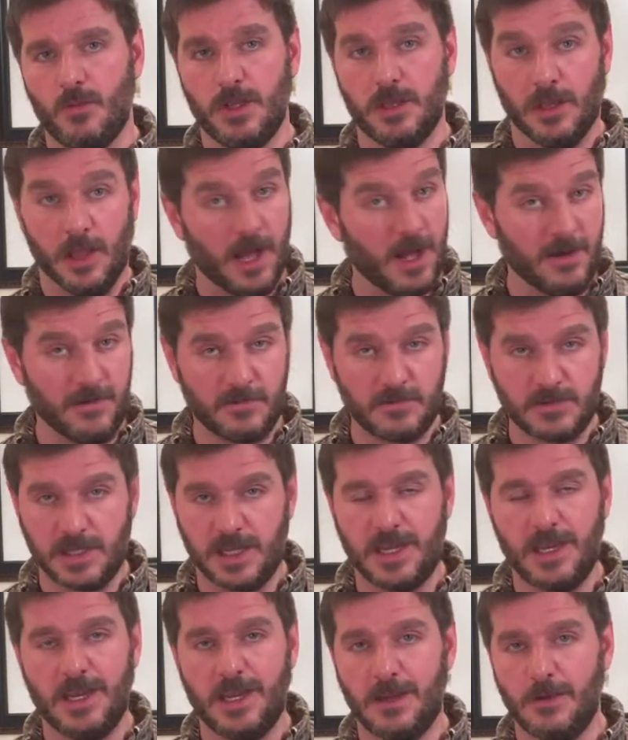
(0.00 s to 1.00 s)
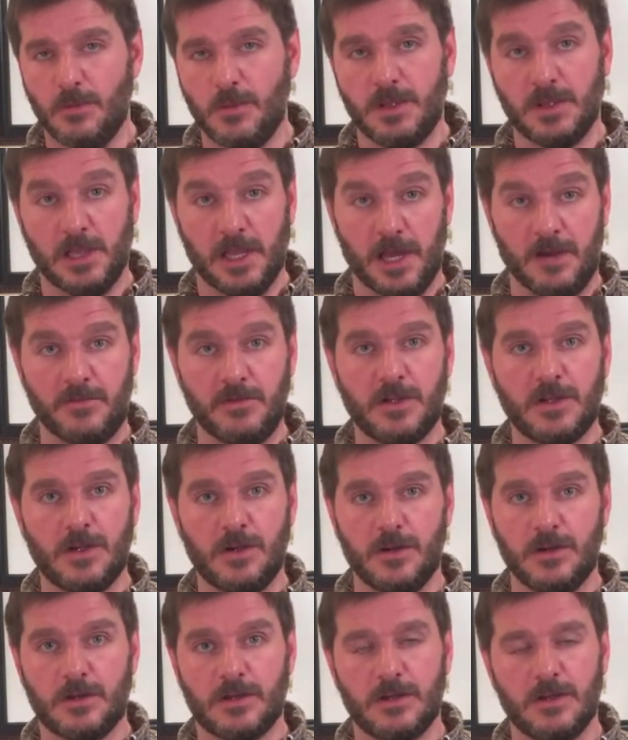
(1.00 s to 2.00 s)
We love to eat. We love to
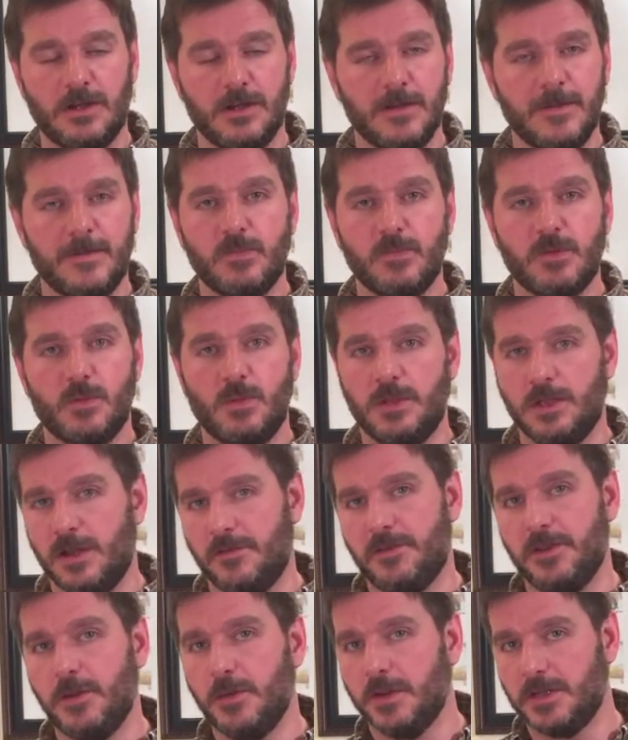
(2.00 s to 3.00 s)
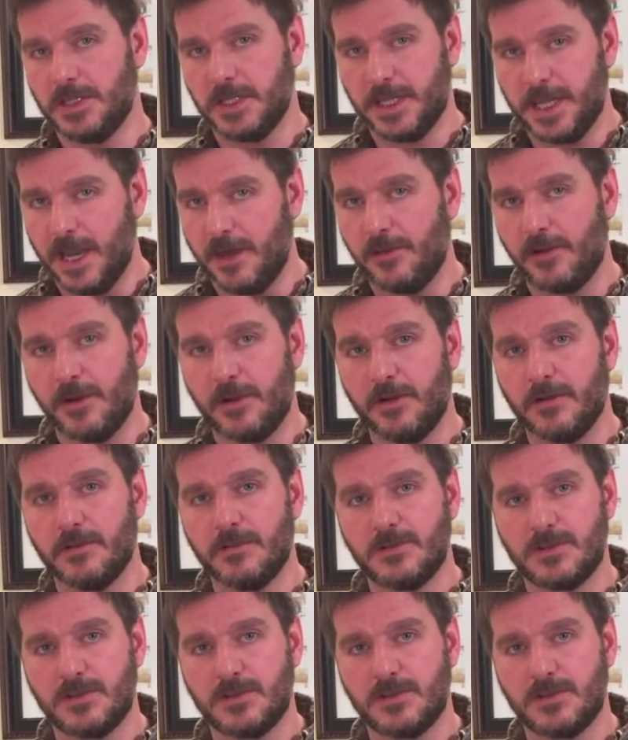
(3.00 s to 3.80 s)
cook. We love to do it together.